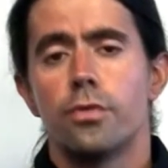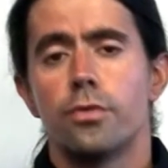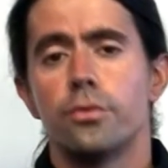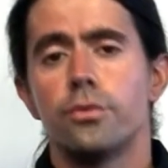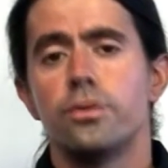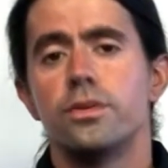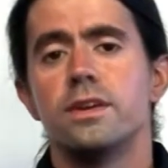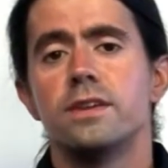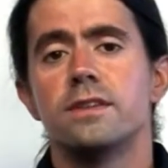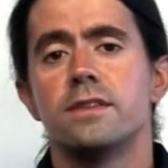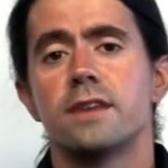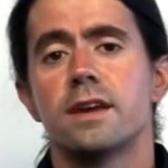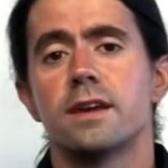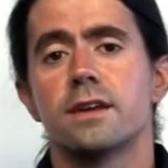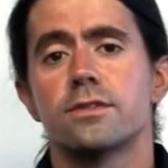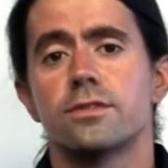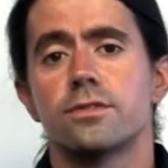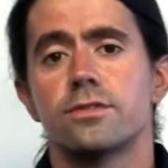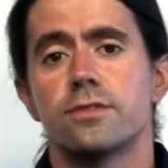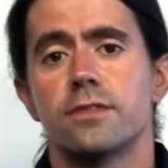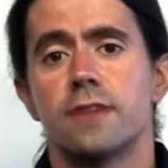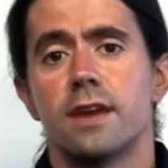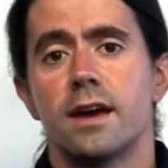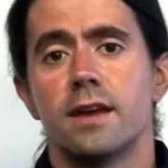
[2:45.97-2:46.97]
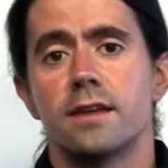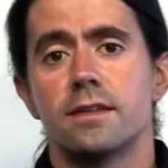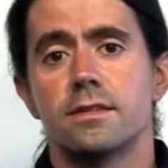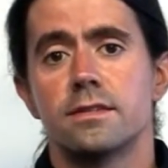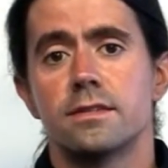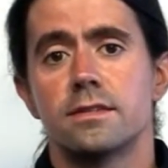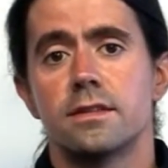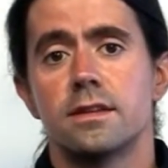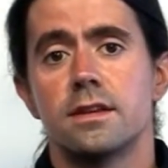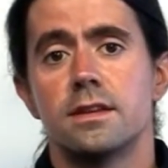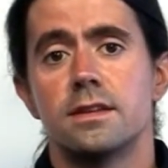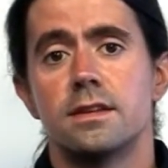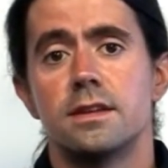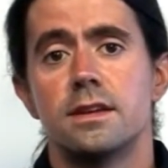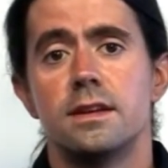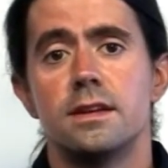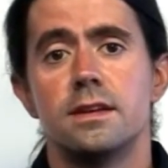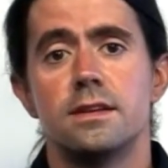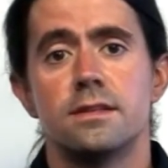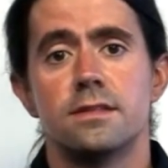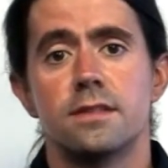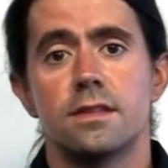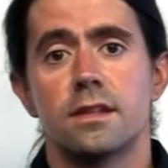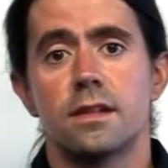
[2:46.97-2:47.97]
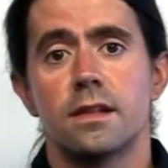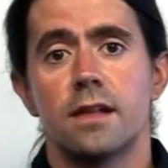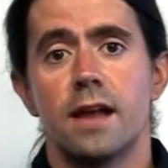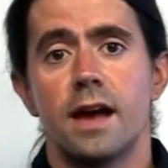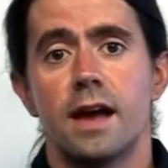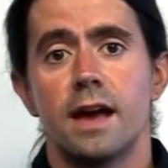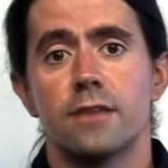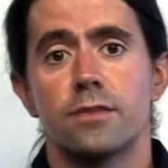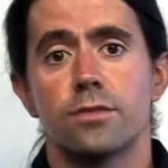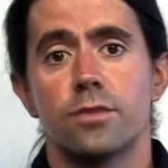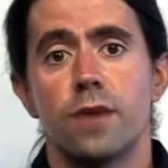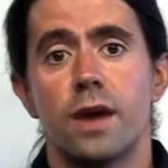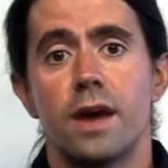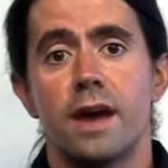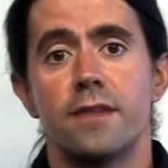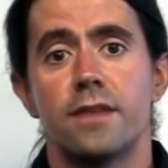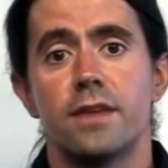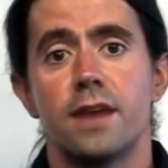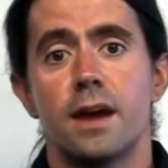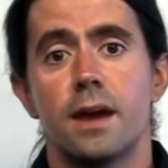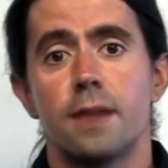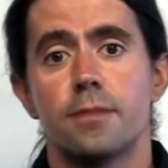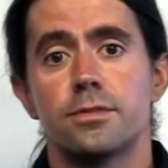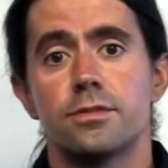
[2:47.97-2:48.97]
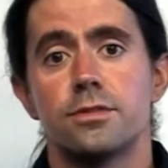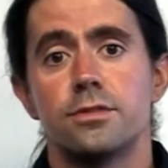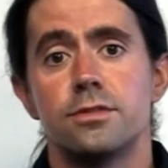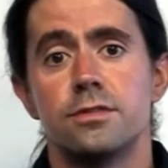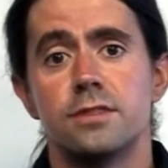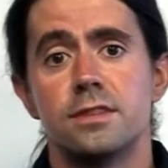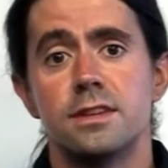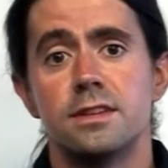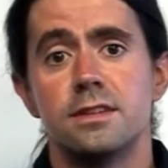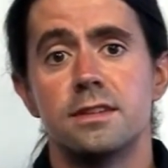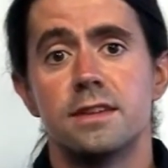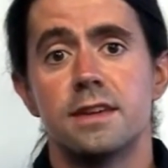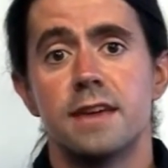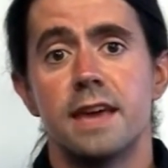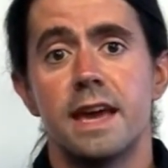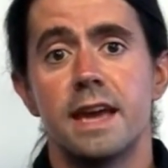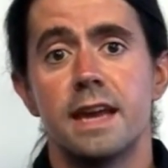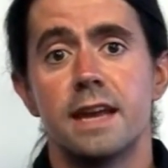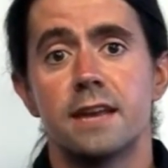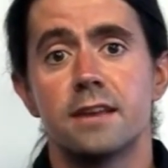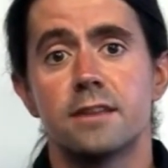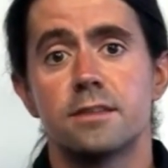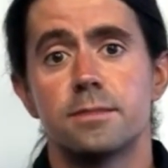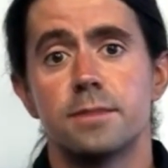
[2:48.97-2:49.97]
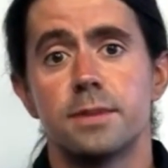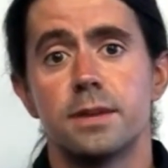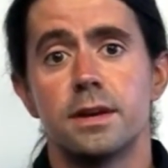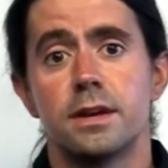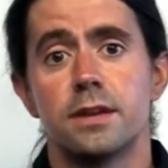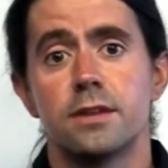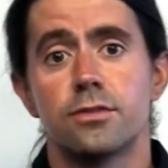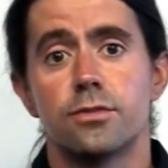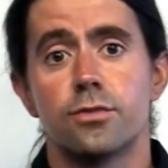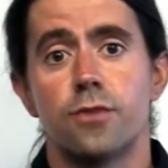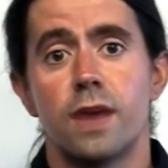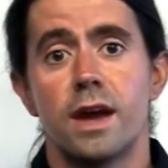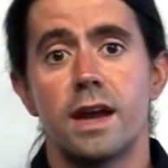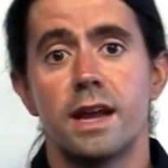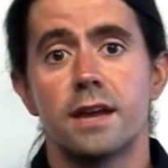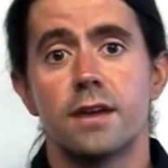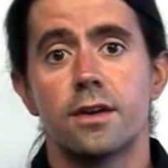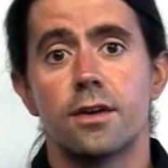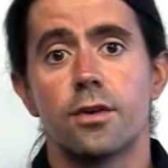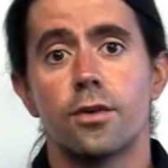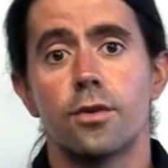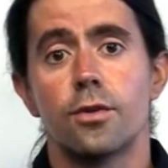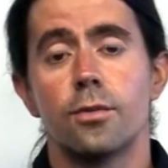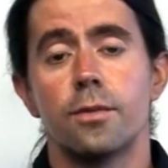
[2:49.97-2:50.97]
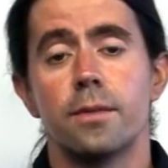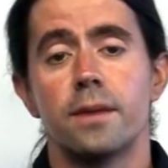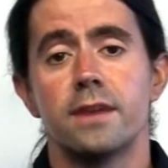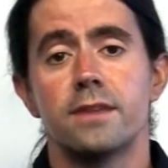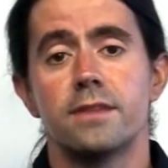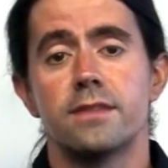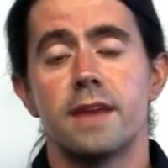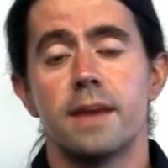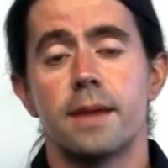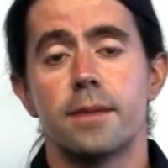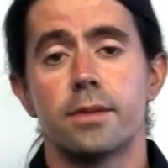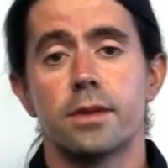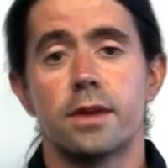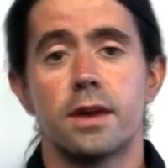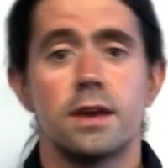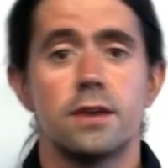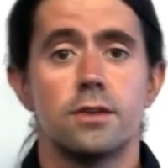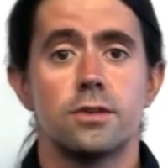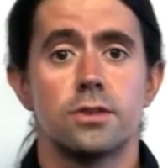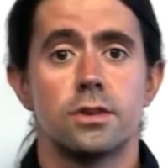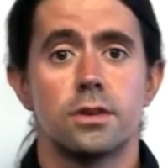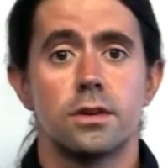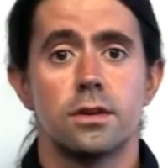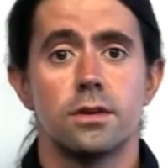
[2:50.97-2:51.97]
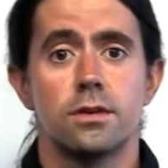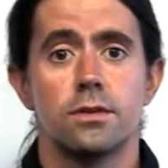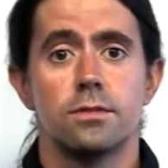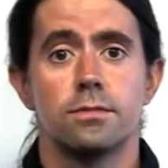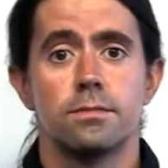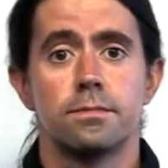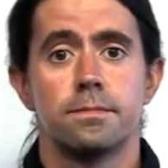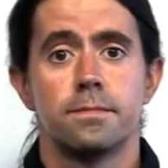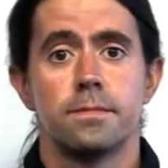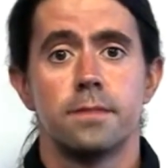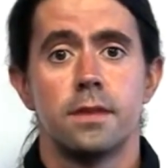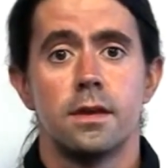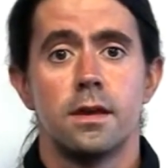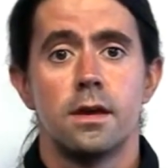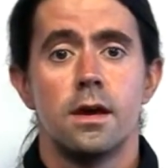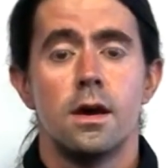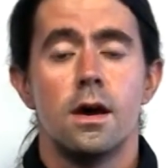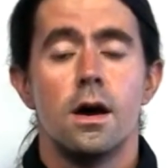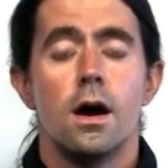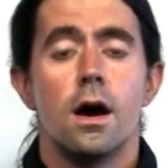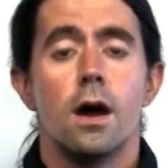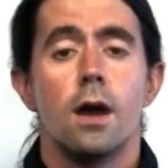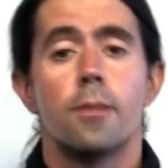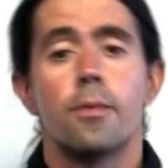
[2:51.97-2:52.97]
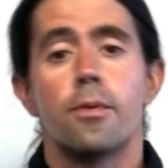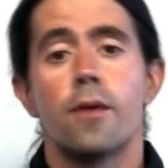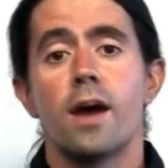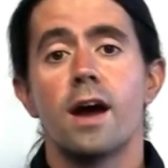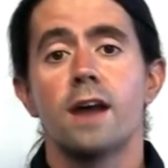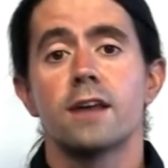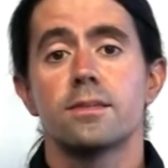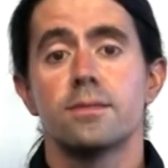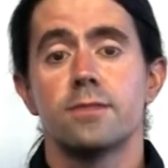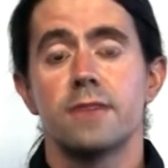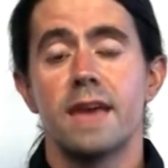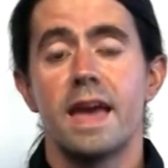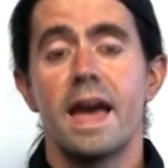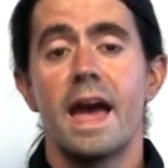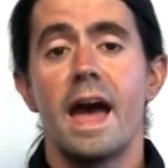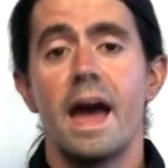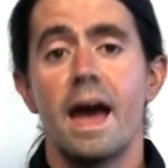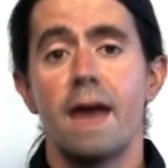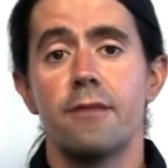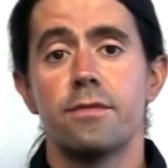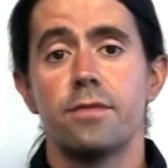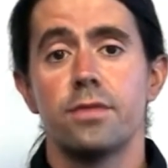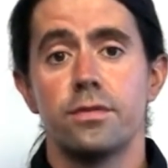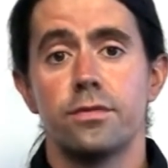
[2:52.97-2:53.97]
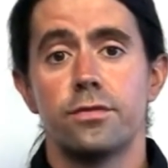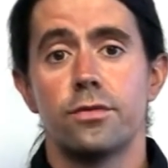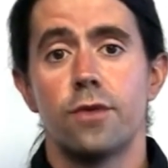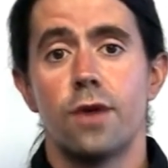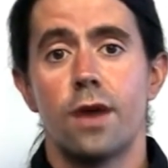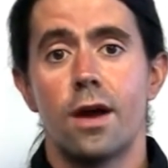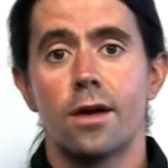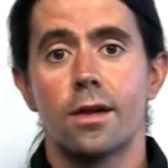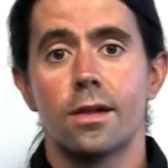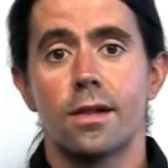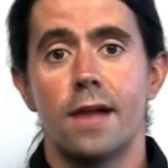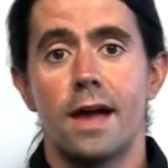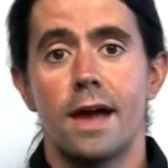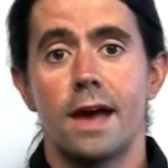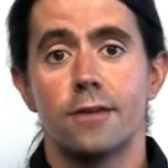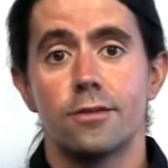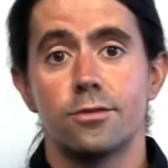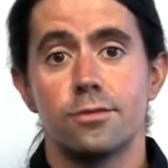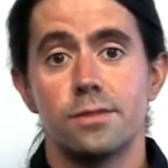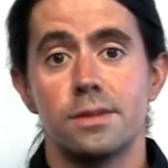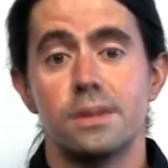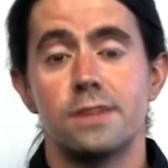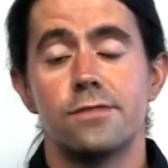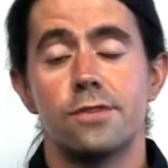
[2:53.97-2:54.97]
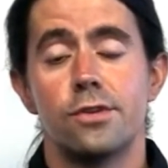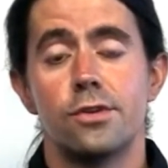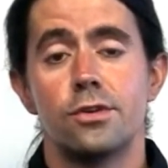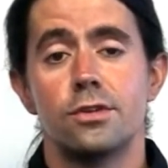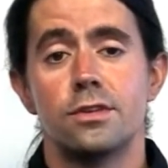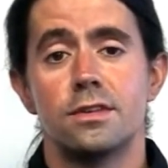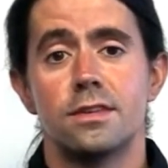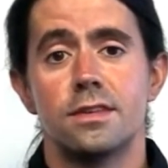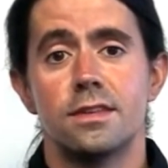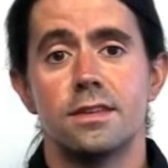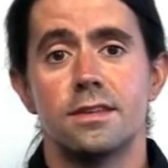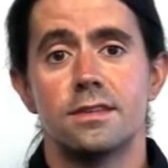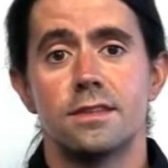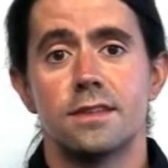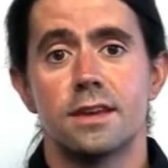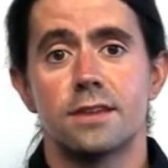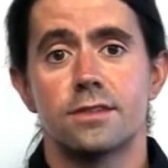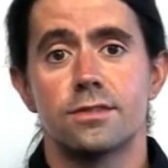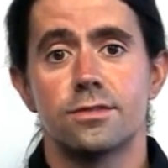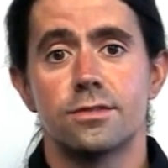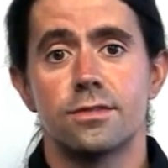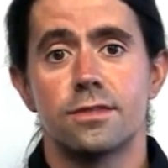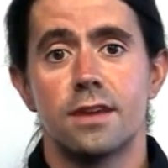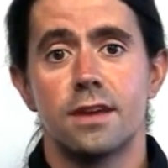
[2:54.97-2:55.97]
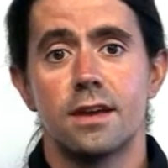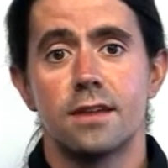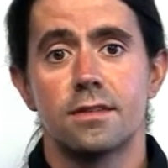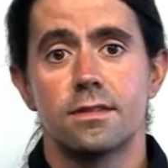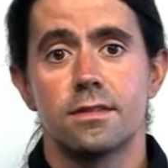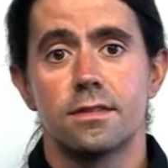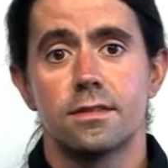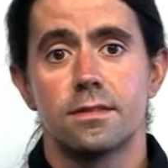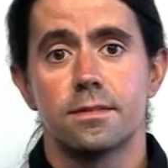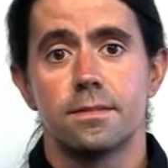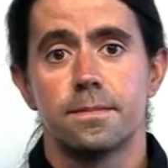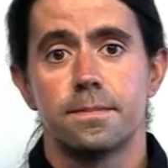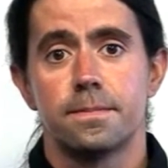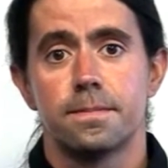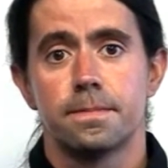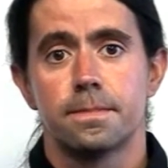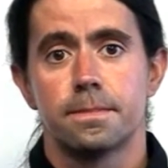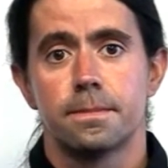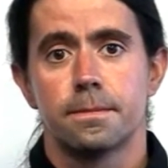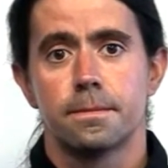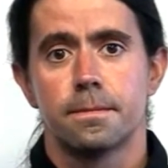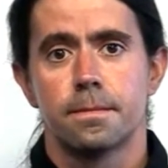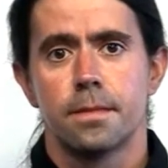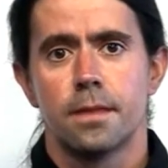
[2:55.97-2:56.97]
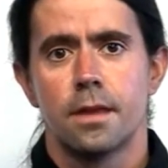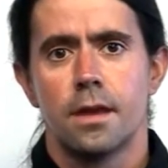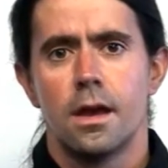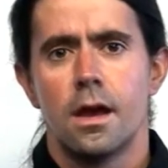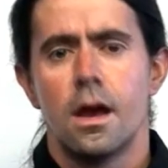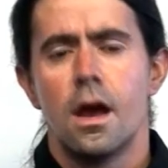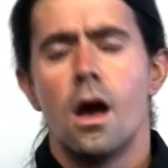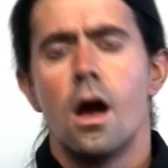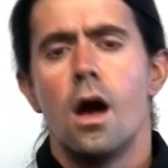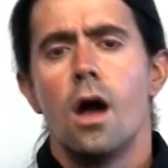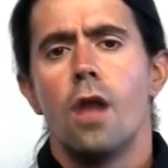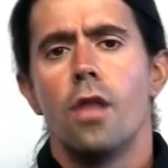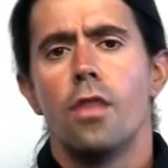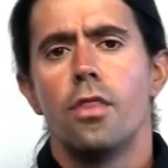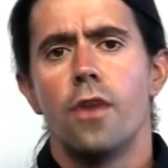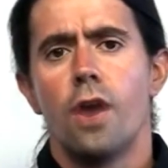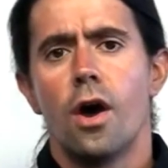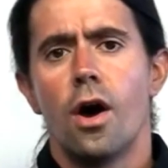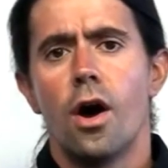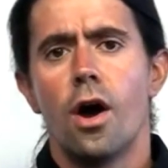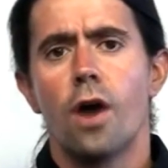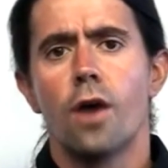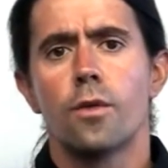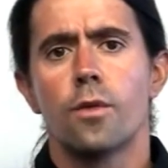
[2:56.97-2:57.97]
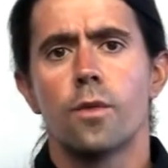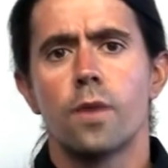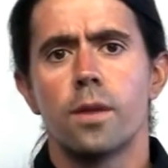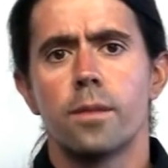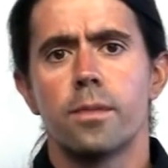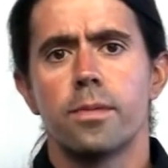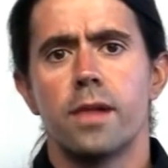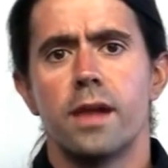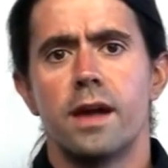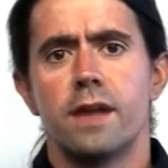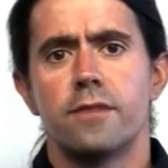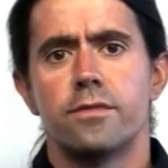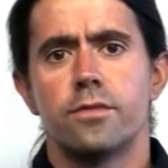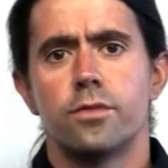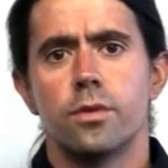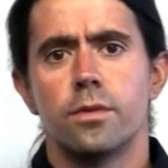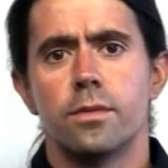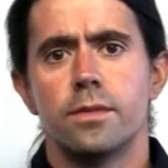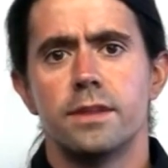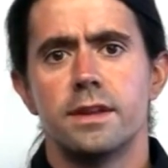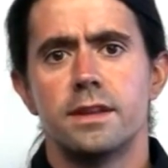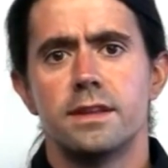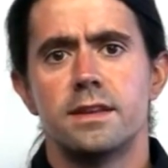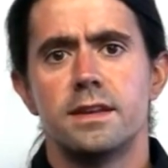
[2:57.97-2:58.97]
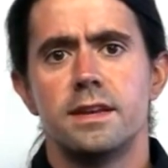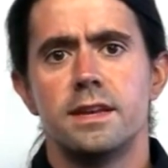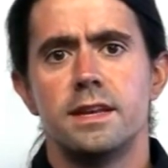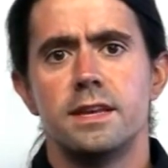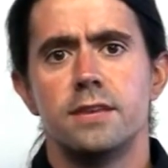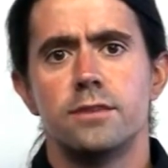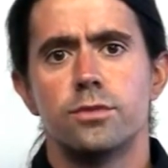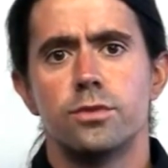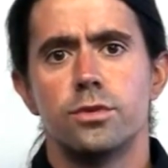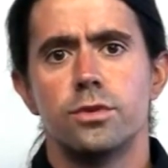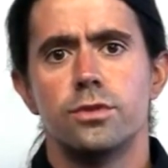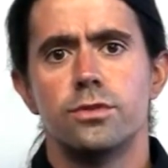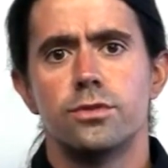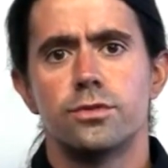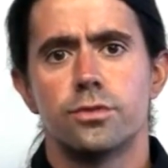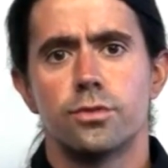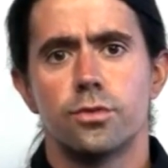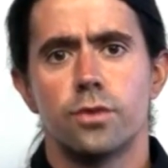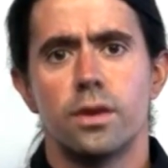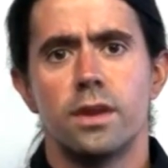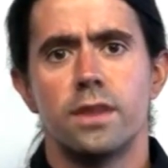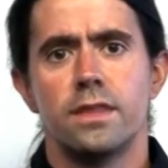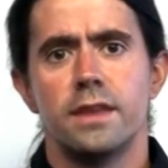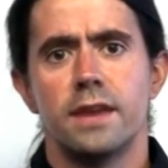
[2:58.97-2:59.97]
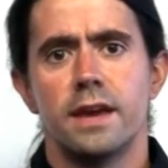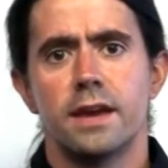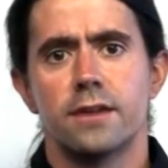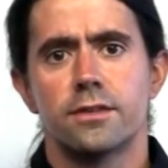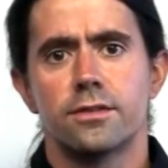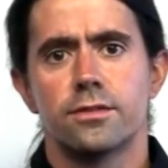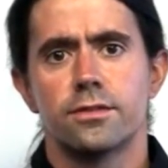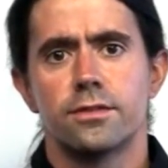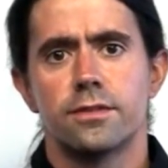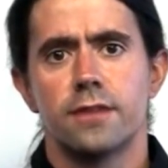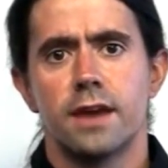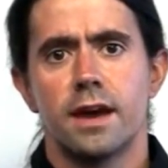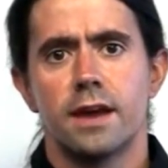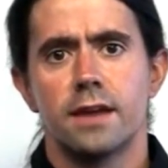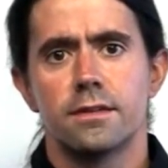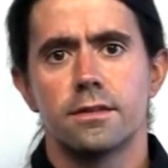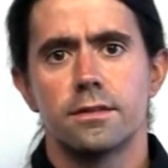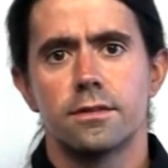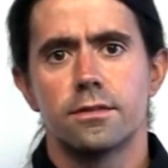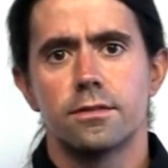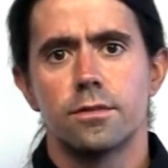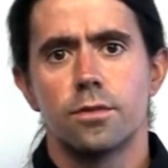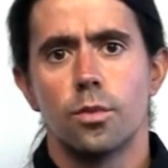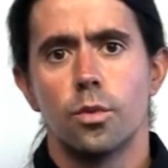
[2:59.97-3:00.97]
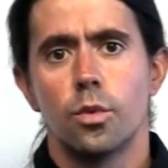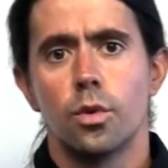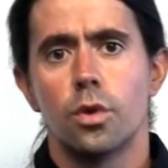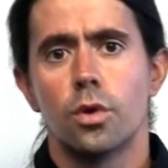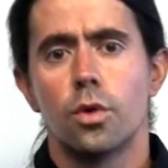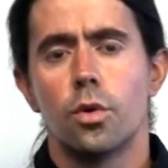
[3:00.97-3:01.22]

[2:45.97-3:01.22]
Through these exercises, attendees of the class will have the opportunity to gain experience writing kernel-based application code. Approximately half of the 4-hour class will be devoted to these exercises. The hardware platform that attendees will use to run the exercises will